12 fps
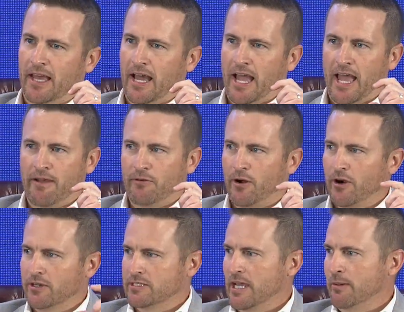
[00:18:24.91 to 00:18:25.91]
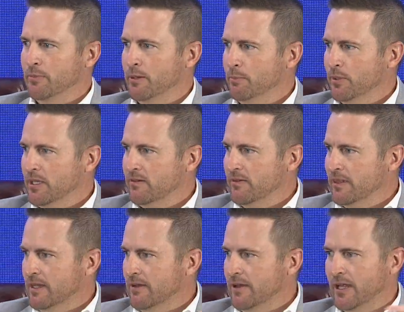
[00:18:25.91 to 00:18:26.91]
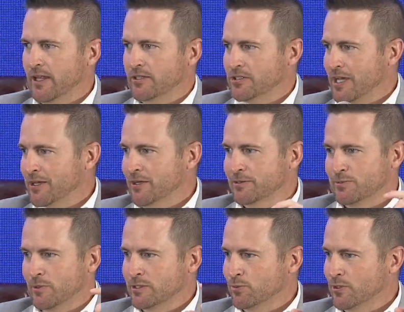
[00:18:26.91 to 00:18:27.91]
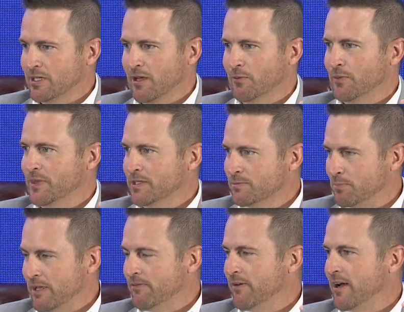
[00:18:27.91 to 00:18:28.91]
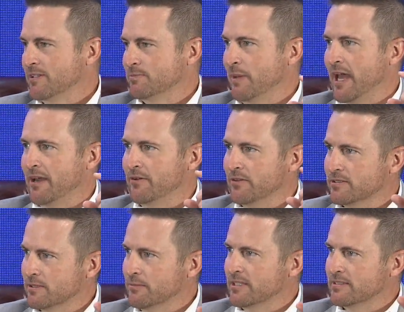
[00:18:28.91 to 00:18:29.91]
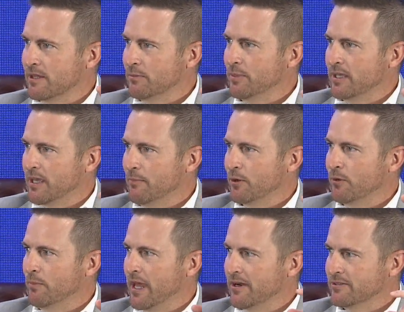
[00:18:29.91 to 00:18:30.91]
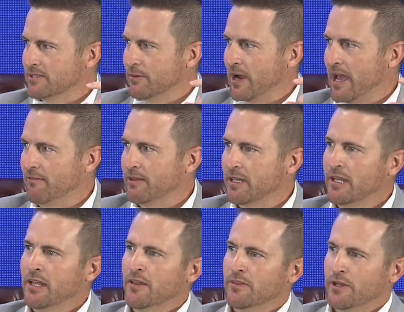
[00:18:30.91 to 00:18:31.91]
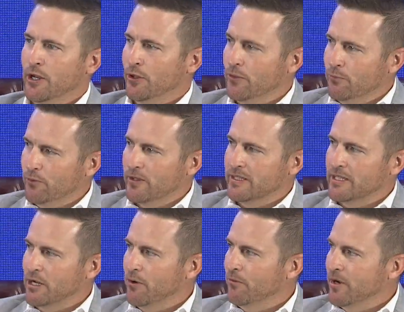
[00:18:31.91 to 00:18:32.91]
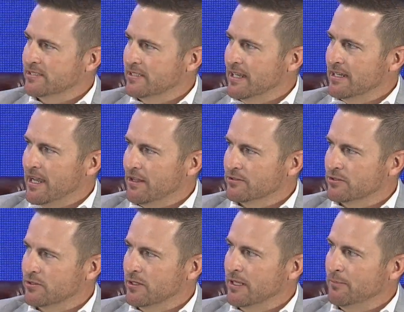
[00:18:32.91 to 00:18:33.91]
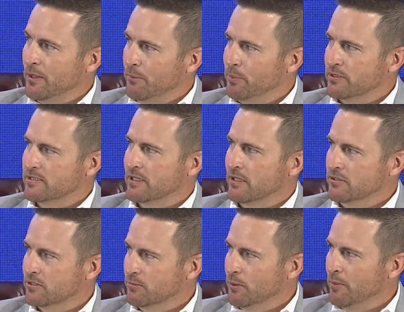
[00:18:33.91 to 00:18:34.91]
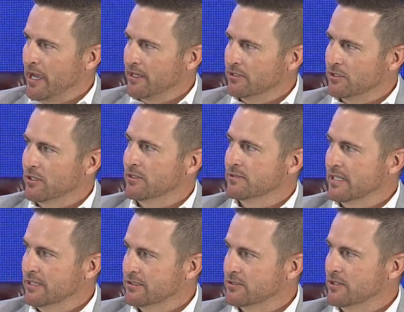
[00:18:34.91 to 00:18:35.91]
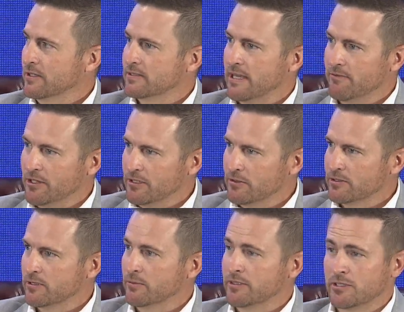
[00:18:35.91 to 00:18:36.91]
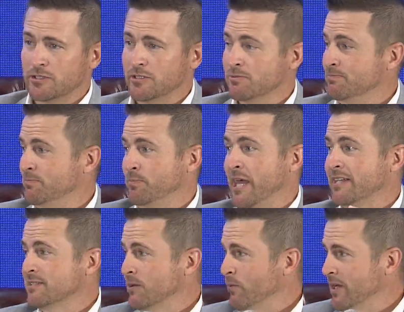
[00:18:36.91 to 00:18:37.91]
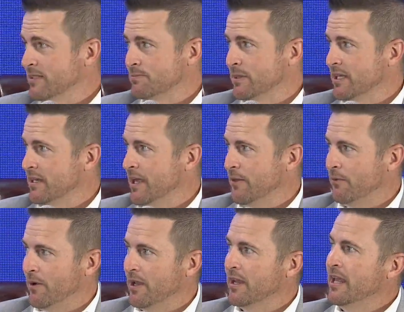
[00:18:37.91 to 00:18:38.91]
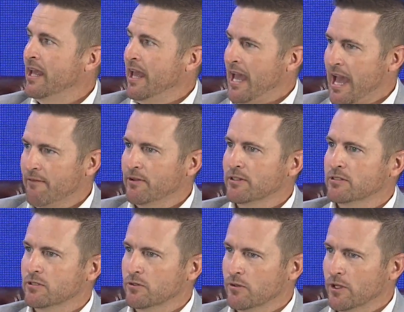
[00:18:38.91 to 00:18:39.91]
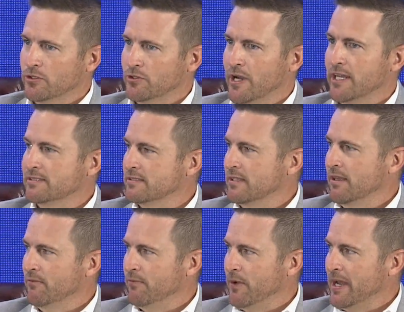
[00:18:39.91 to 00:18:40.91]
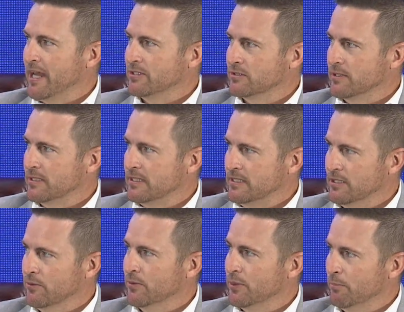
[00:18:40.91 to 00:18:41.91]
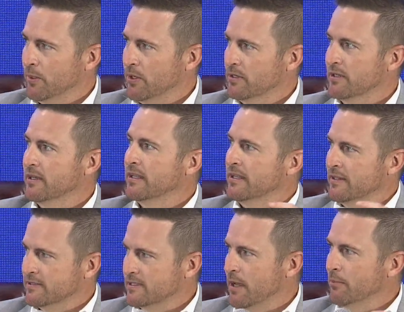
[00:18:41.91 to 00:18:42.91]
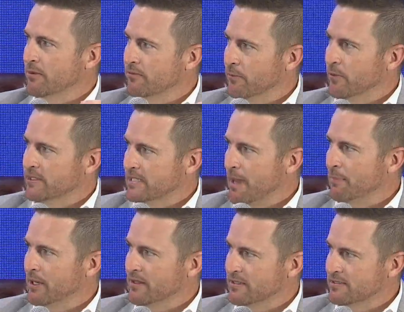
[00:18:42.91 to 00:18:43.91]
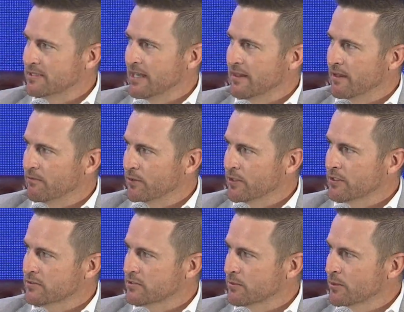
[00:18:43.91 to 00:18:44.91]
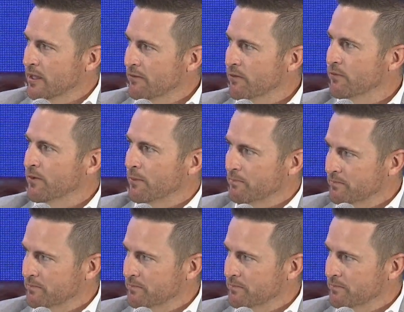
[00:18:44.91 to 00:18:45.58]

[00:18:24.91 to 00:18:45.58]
I have a hard time believing that, and Chet knows, once we're done with this PFAS battle and some of these other big chemical battles that we're having, they don't resonate downstream, and it puts the consumer packaged goods industry that's having to deal with some of these issues, plastic waste being another one, having to address and financially deal with the burden that's coming from what's happening at the state level and the consumer level from